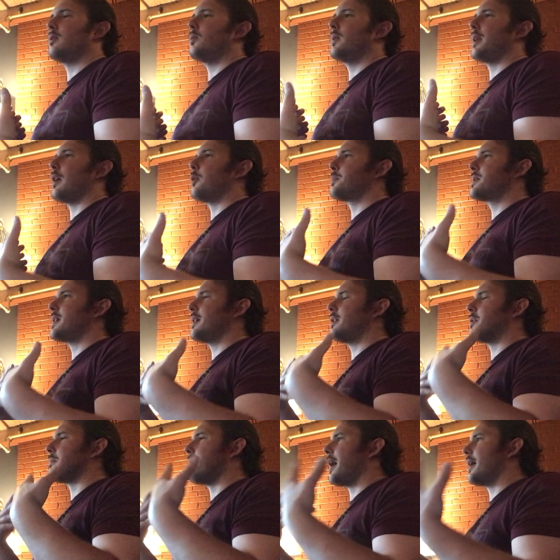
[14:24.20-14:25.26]
what helps
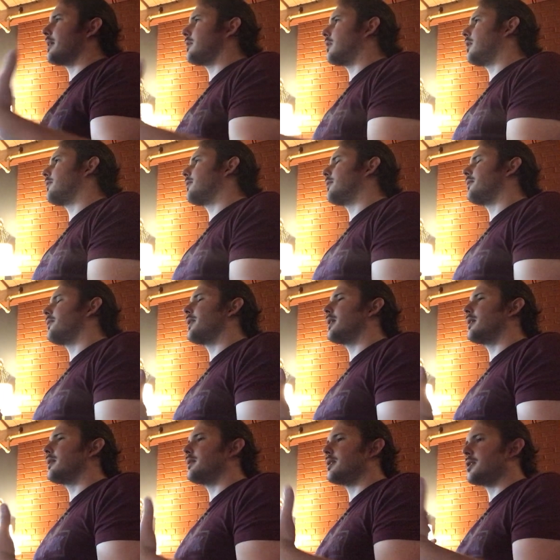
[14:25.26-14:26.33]
take your mind off of
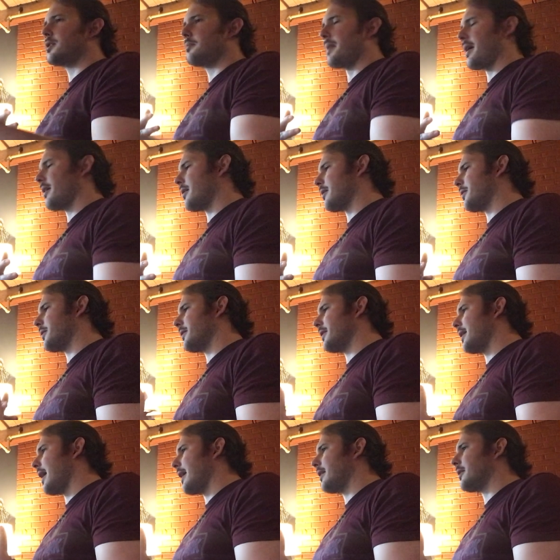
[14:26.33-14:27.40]
the despair or
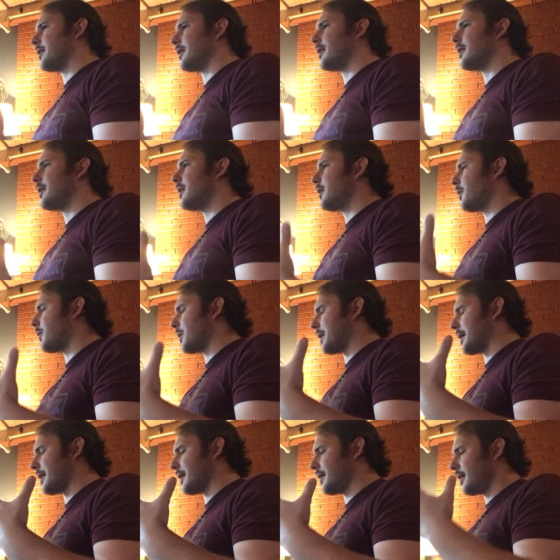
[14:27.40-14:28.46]
the anger
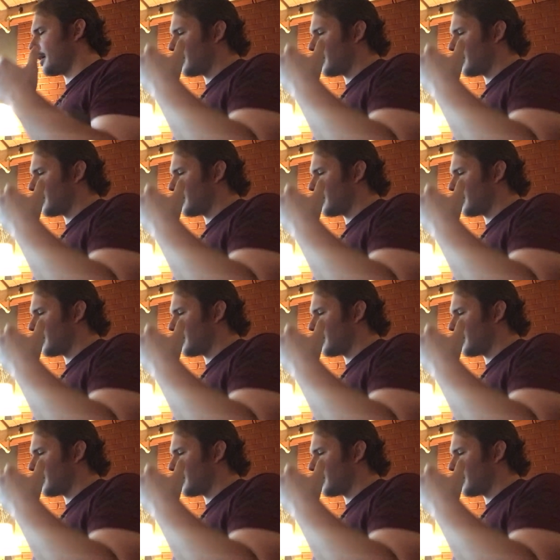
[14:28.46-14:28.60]
or